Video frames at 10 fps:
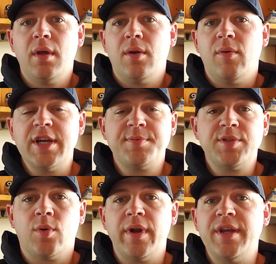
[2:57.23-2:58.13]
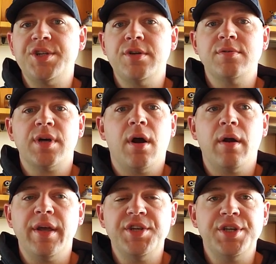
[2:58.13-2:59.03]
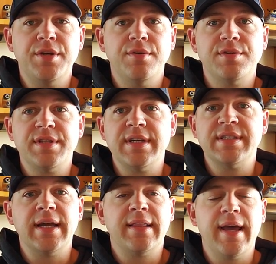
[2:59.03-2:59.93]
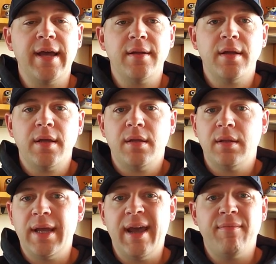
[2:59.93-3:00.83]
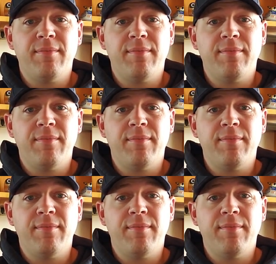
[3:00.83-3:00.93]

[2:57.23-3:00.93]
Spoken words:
respiratory issues, heart issues, things like that. They have